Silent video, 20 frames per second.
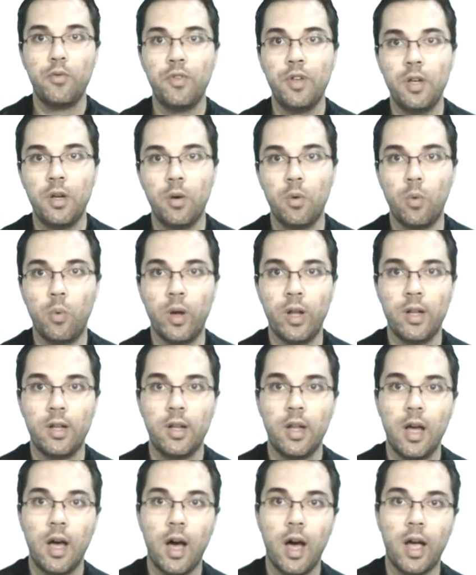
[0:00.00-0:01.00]
video when
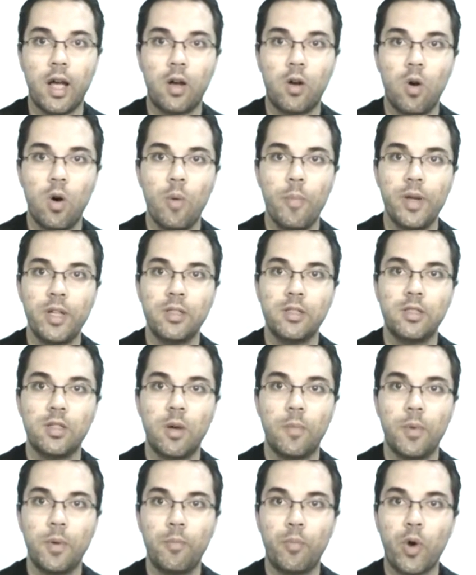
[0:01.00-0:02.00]
I comment
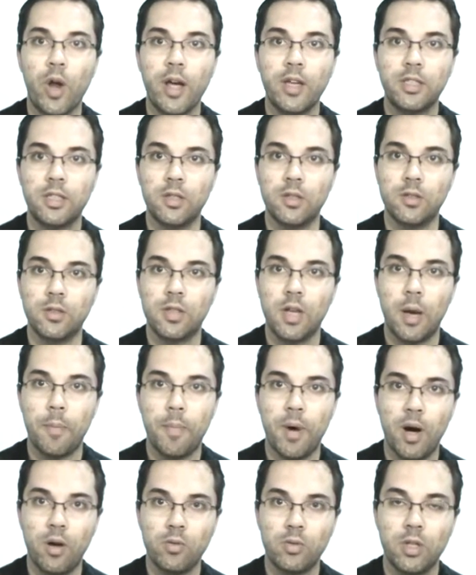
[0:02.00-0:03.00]
some impressions
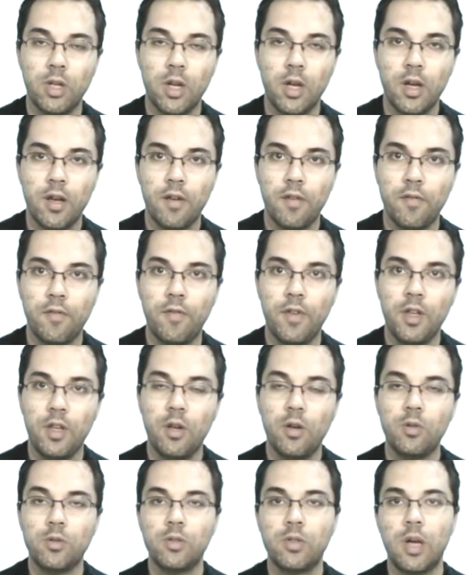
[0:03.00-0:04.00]
about
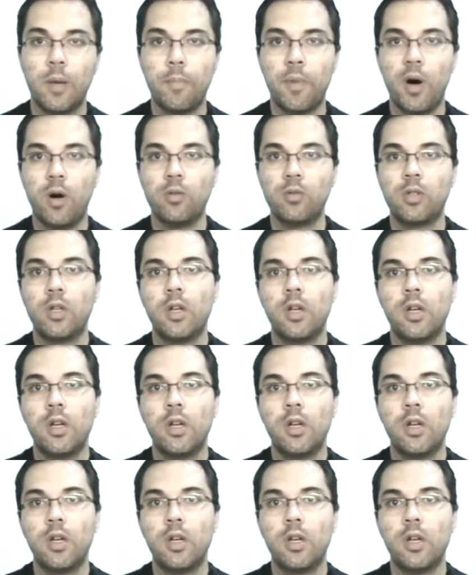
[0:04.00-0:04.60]
videos about